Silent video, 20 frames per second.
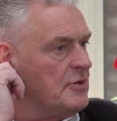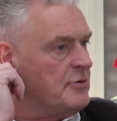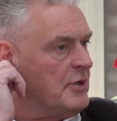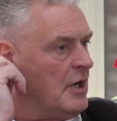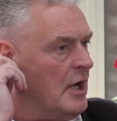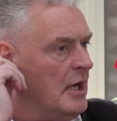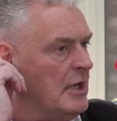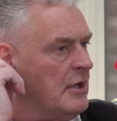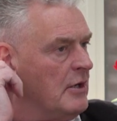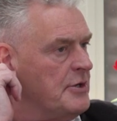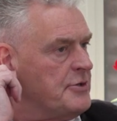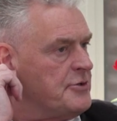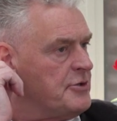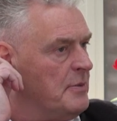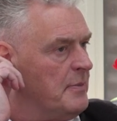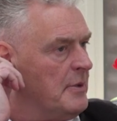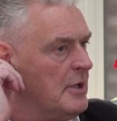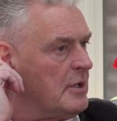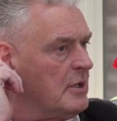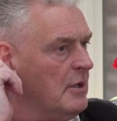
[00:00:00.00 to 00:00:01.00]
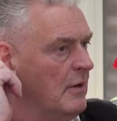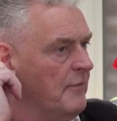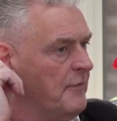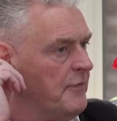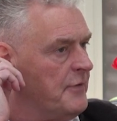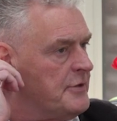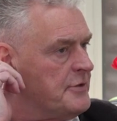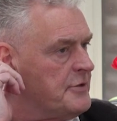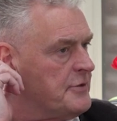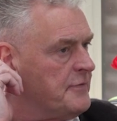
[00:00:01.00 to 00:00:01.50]
So I got in trouble at
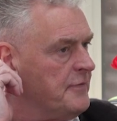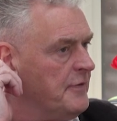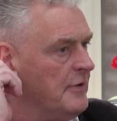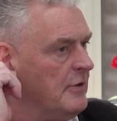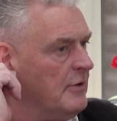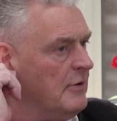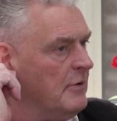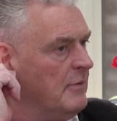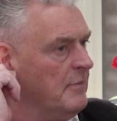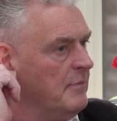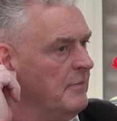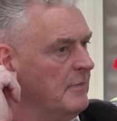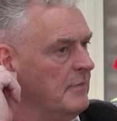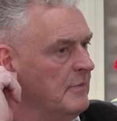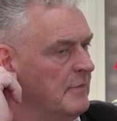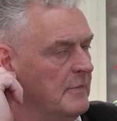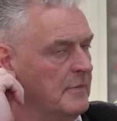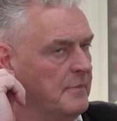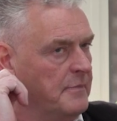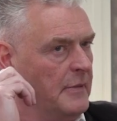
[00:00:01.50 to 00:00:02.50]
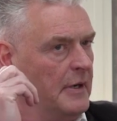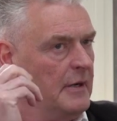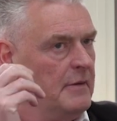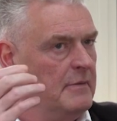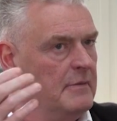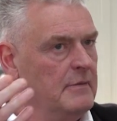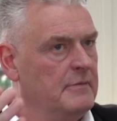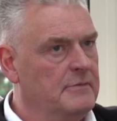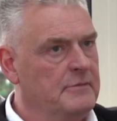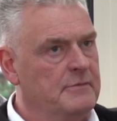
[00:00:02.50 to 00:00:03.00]
conference for,
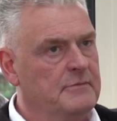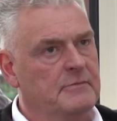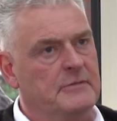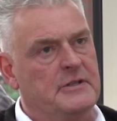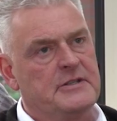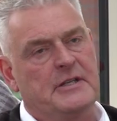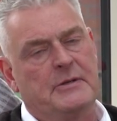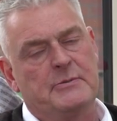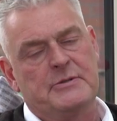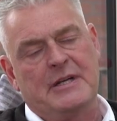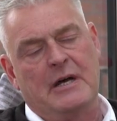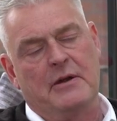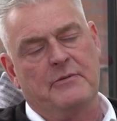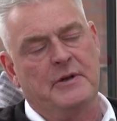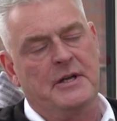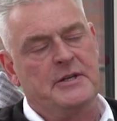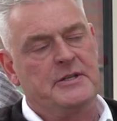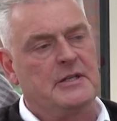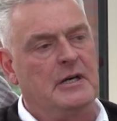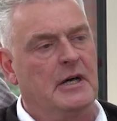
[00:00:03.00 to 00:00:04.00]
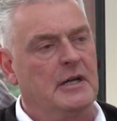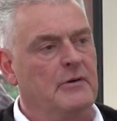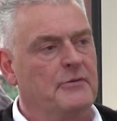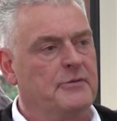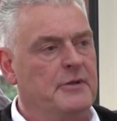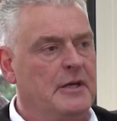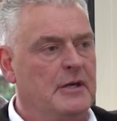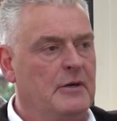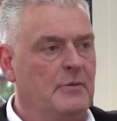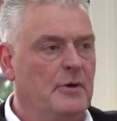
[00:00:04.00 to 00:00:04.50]
this was outrageous, I don't
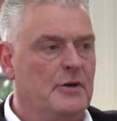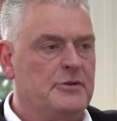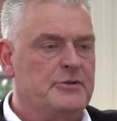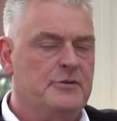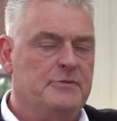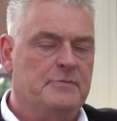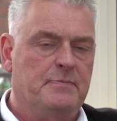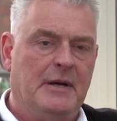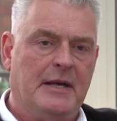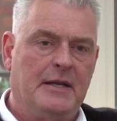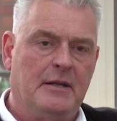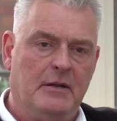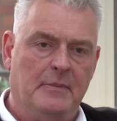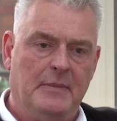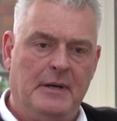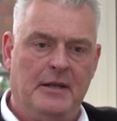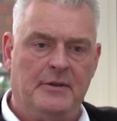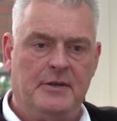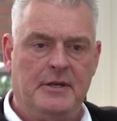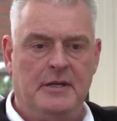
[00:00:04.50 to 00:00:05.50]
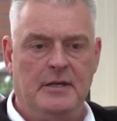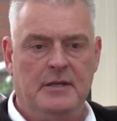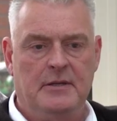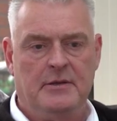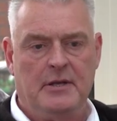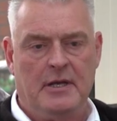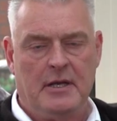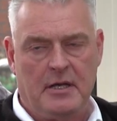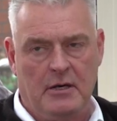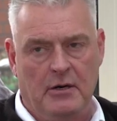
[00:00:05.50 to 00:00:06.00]
think it was, just banging on about
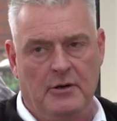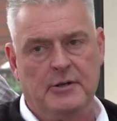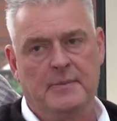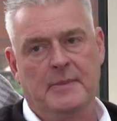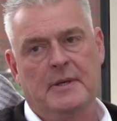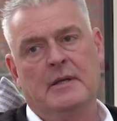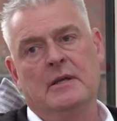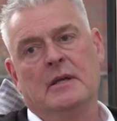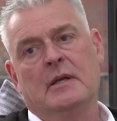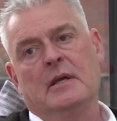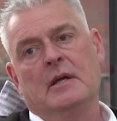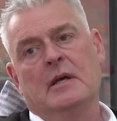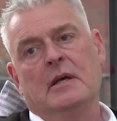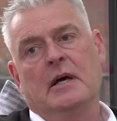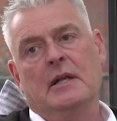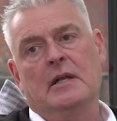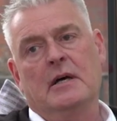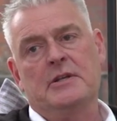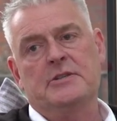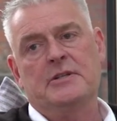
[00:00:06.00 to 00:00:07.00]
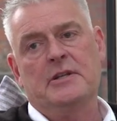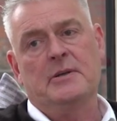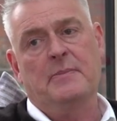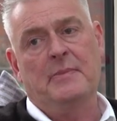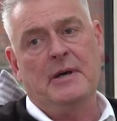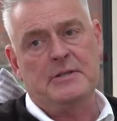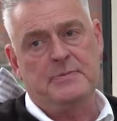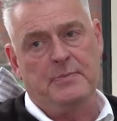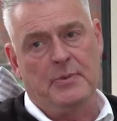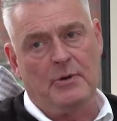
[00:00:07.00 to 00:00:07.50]
the economy. And I said the
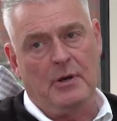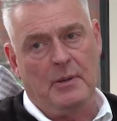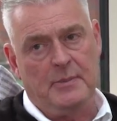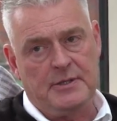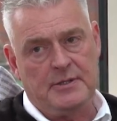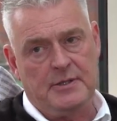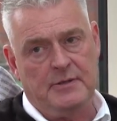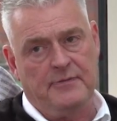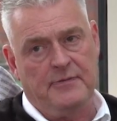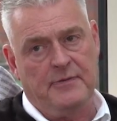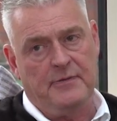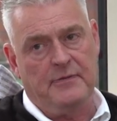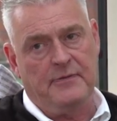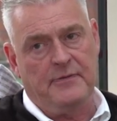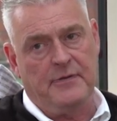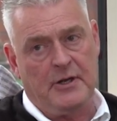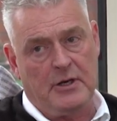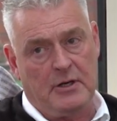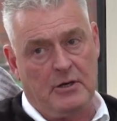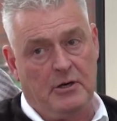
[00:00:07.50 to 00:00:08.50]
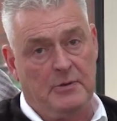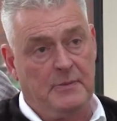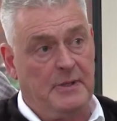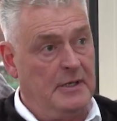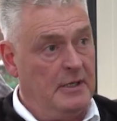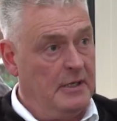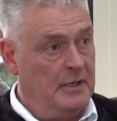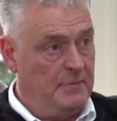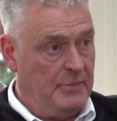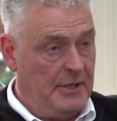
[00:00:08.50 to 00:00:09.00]
best barometer for the
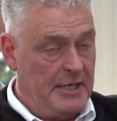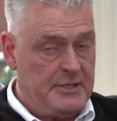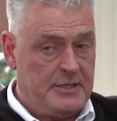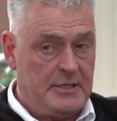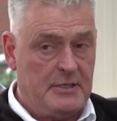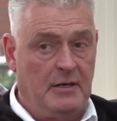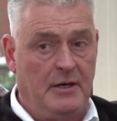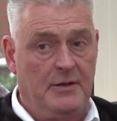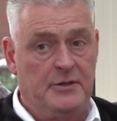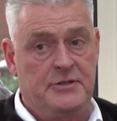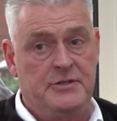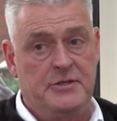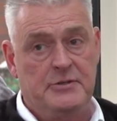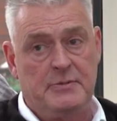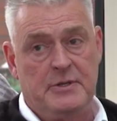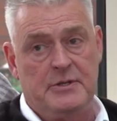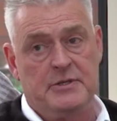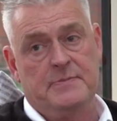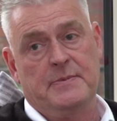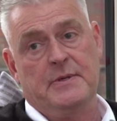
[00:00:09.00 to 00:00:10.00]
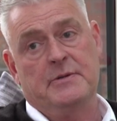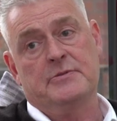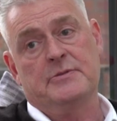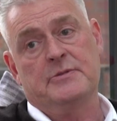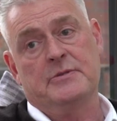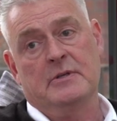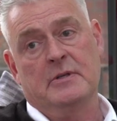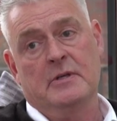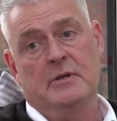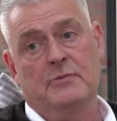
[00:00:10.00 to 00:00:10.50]
economy in places like this is
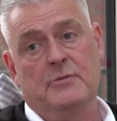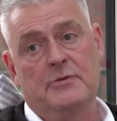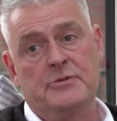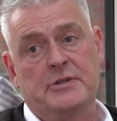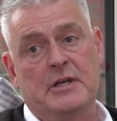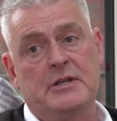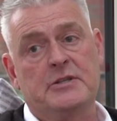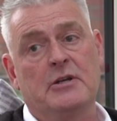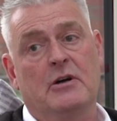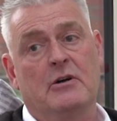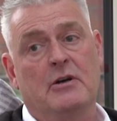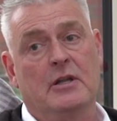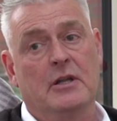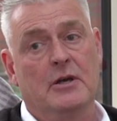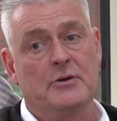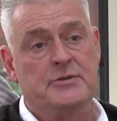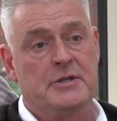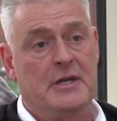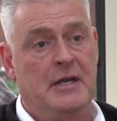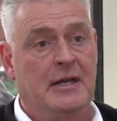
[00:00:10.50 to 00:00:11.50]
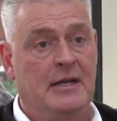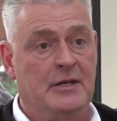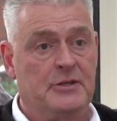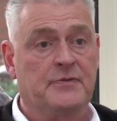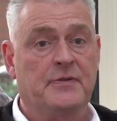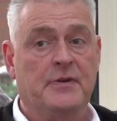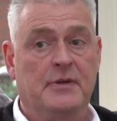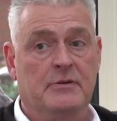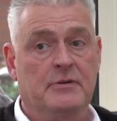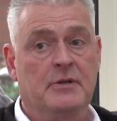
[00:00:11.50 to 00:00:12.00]
Witherspoons. Once they start closing in
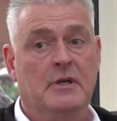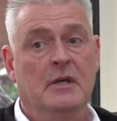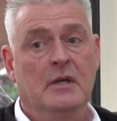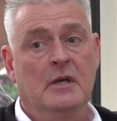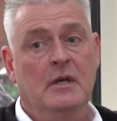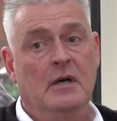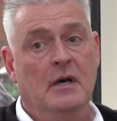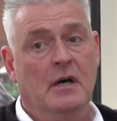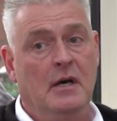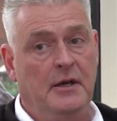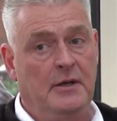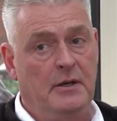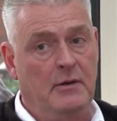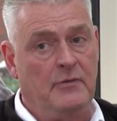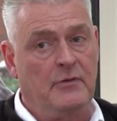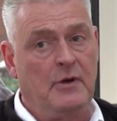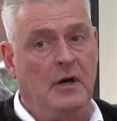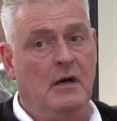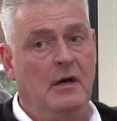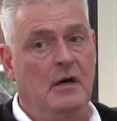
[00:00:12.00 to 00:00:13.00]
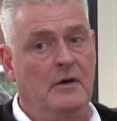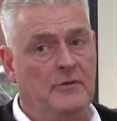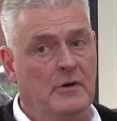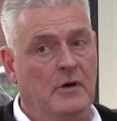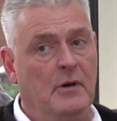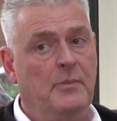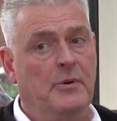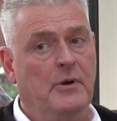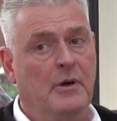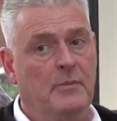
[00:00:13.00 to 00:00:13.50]
Ashfield, I know I've
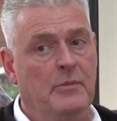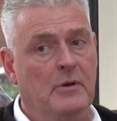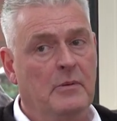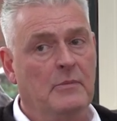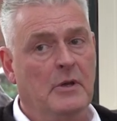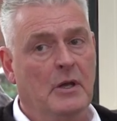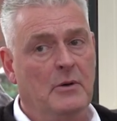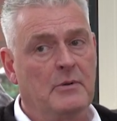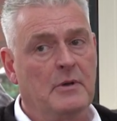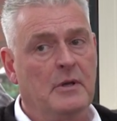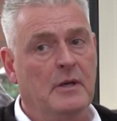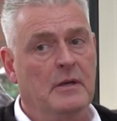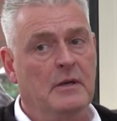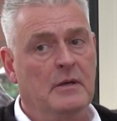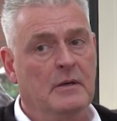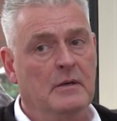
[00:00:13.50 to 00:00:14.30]
got a problem locally.